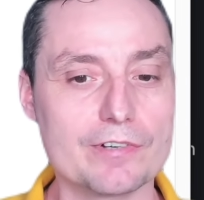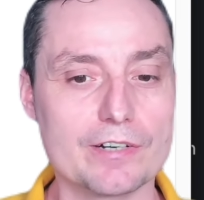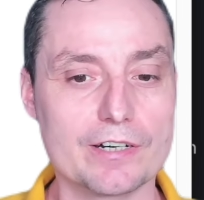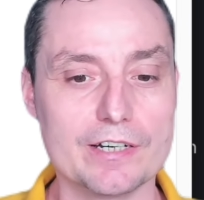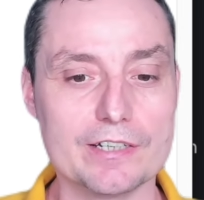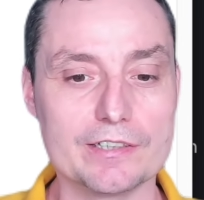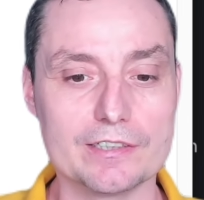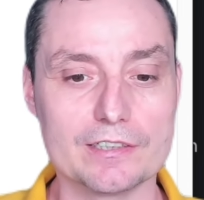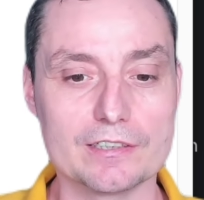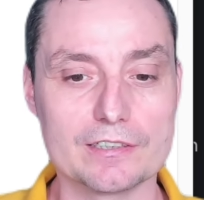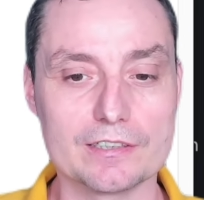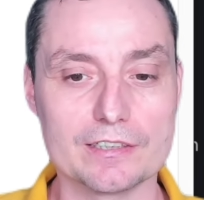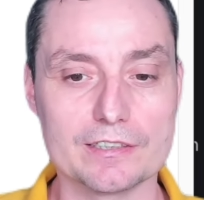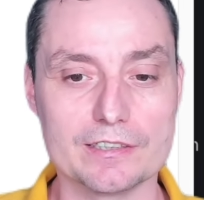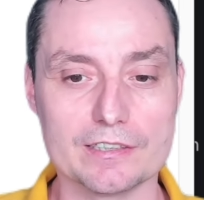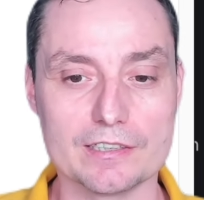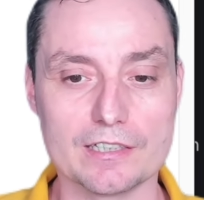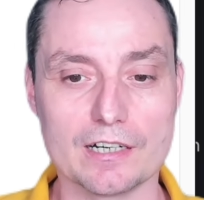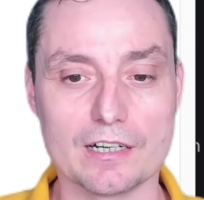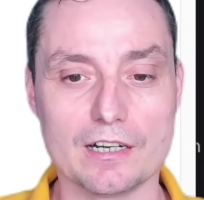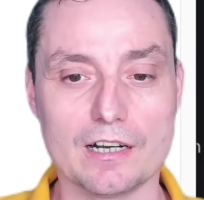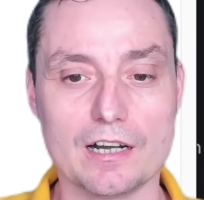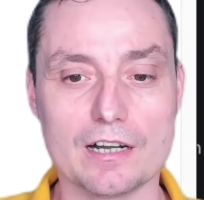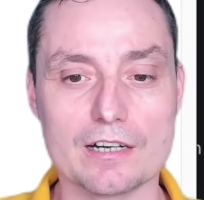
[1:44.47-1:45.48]
created already an
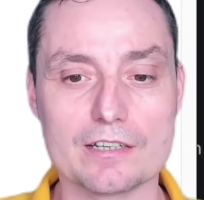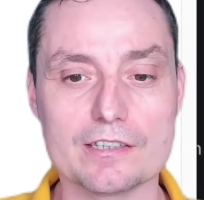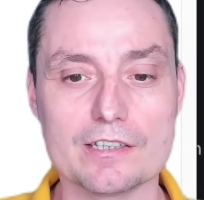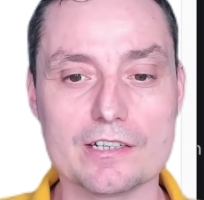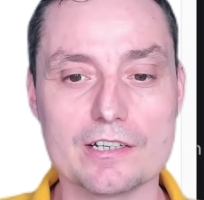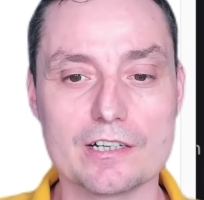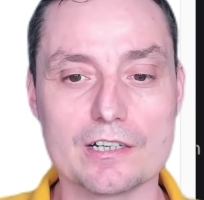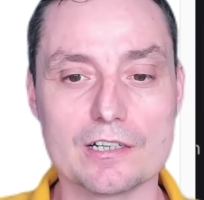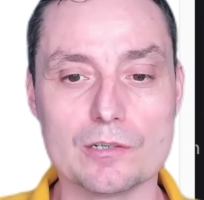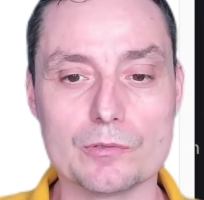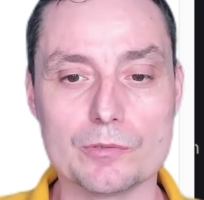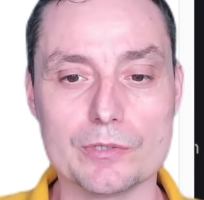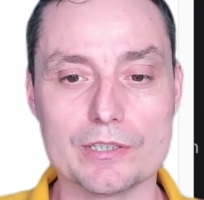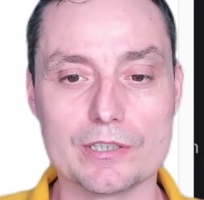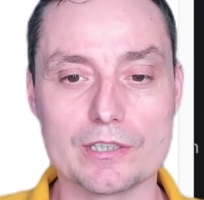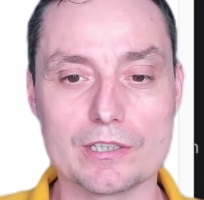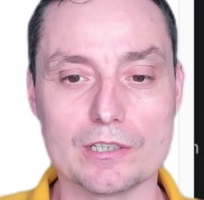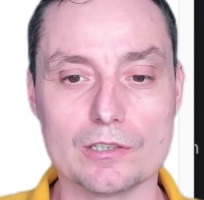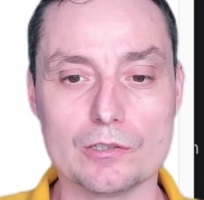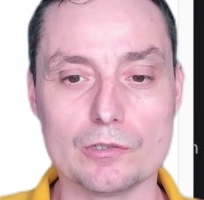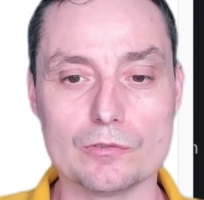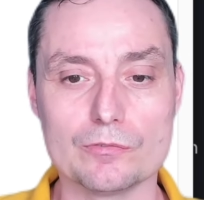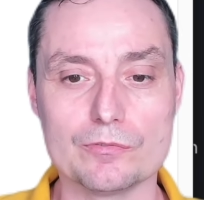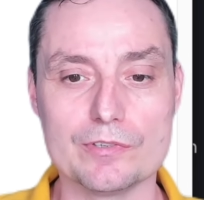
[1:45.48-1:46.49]
article with
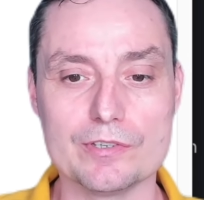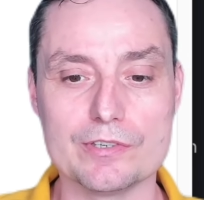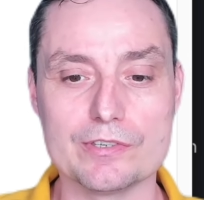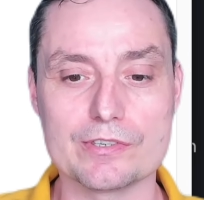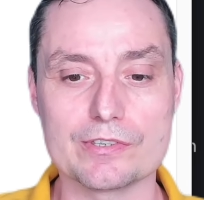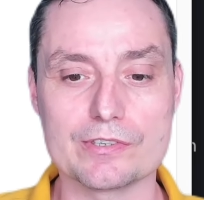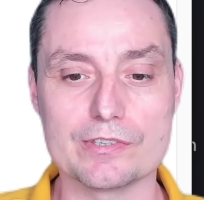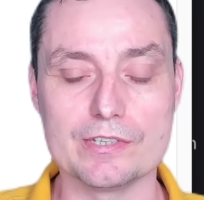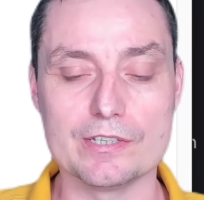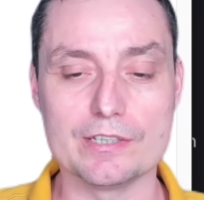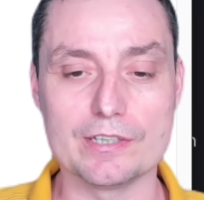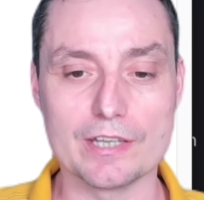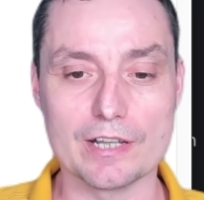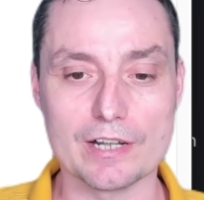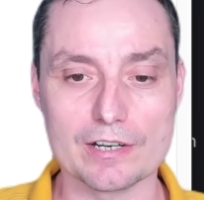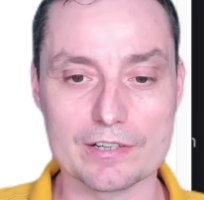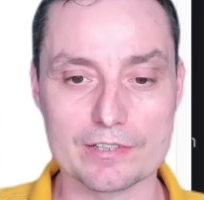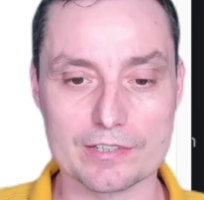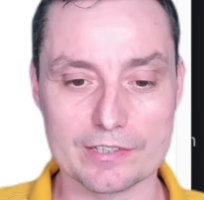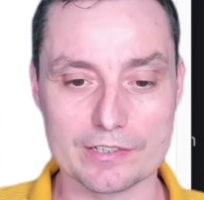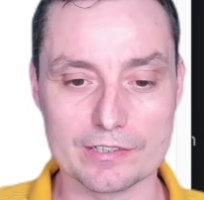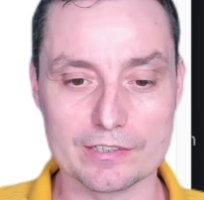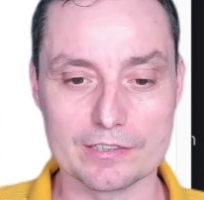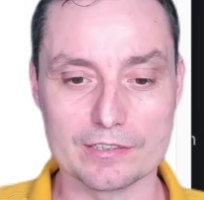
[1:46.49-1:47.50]
all of these
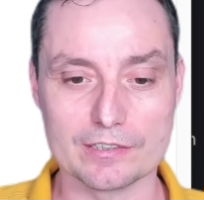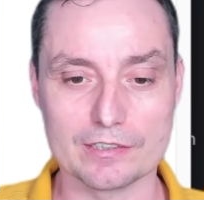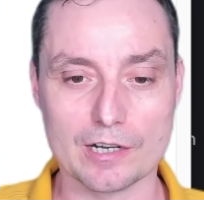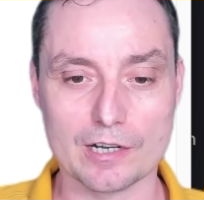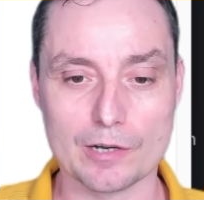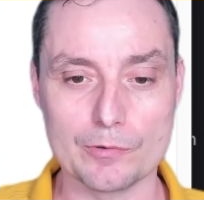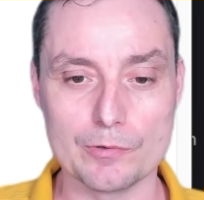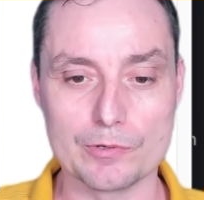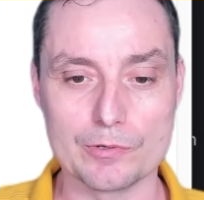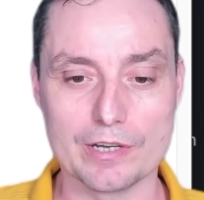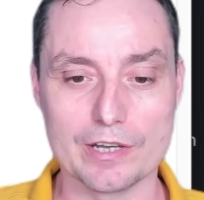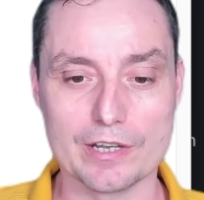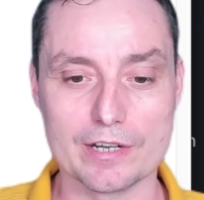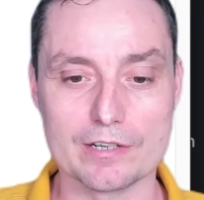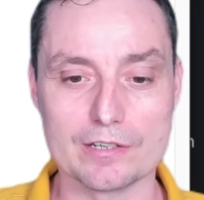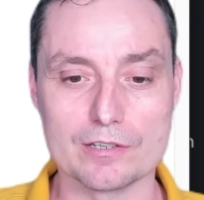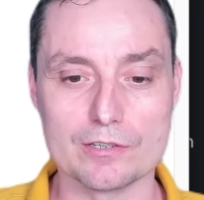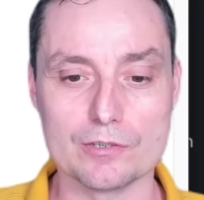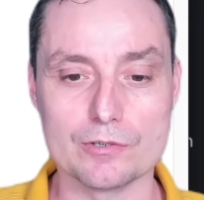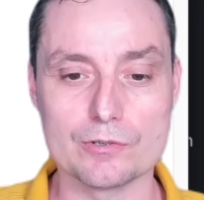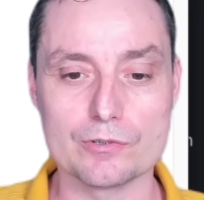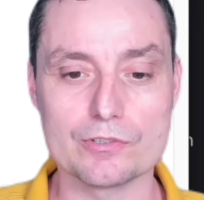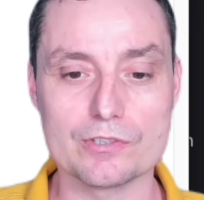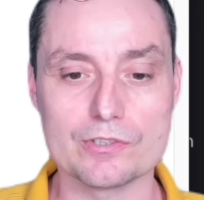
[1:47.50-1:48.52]
details and how you can
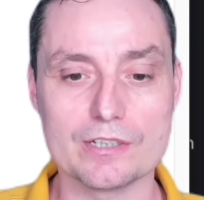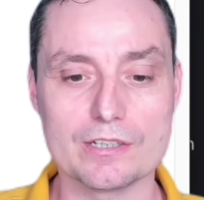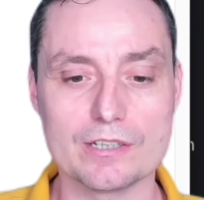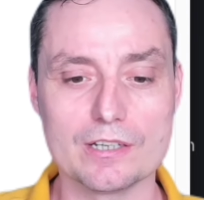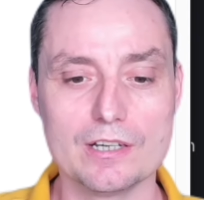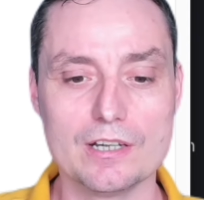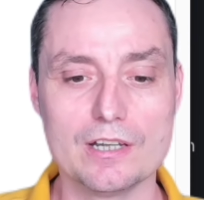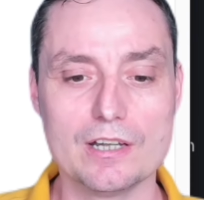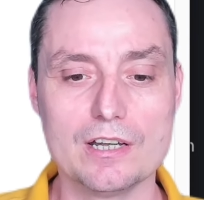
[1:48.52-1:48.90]
use it.